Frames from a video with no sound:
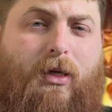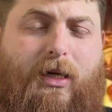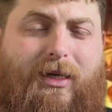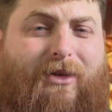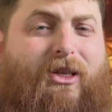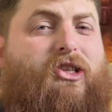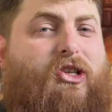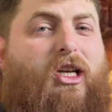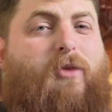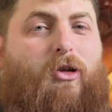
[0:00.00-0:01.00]
Now this is
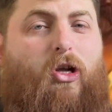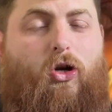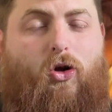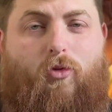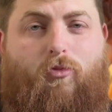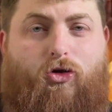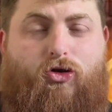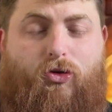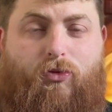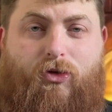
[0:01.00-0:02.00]
going to be a long
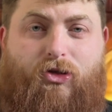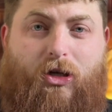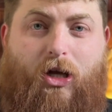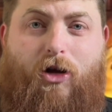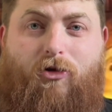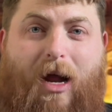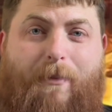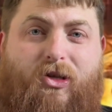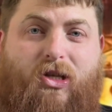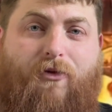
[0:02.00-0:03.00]
module, so go and grab
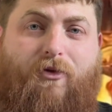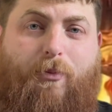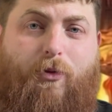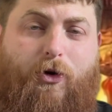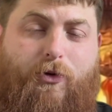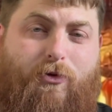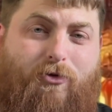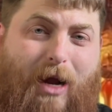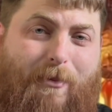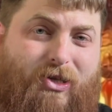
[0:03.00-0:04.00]
yourself a brew,
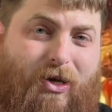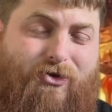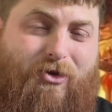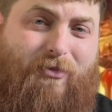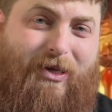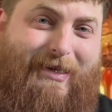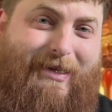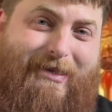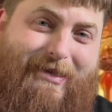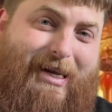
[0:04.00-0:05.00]
grab yourself some
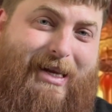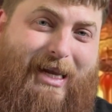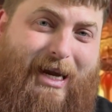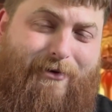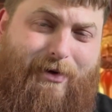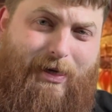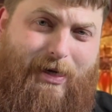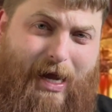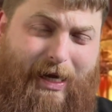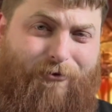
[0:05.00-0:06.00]
biscuits, sit down
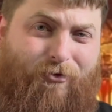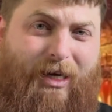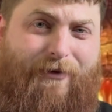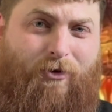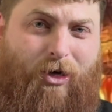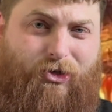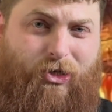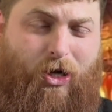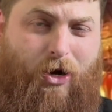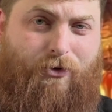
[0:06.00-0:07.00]
and get ready for us to
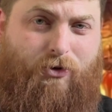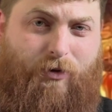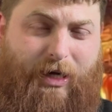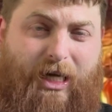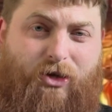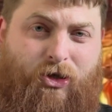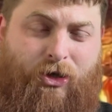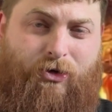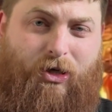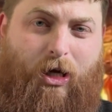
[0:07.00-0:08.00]
go through each of
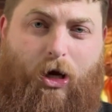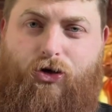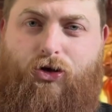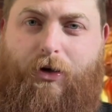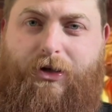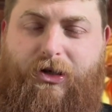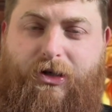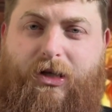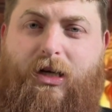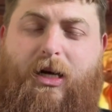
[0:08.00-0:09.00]
those class
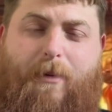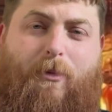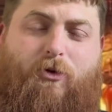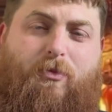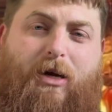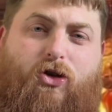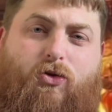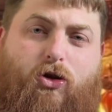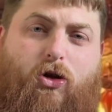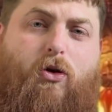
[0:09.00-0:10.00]
choices to make sure
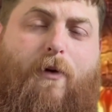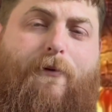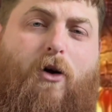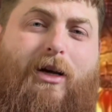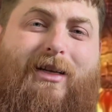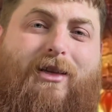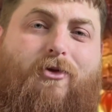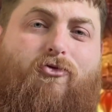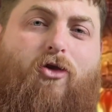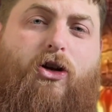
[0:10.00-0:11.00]
you can find the
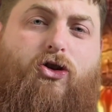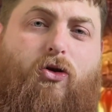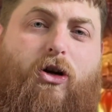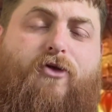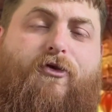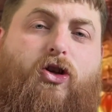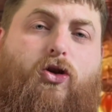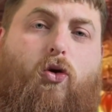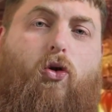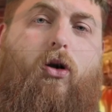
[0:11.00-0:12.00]
right choice for your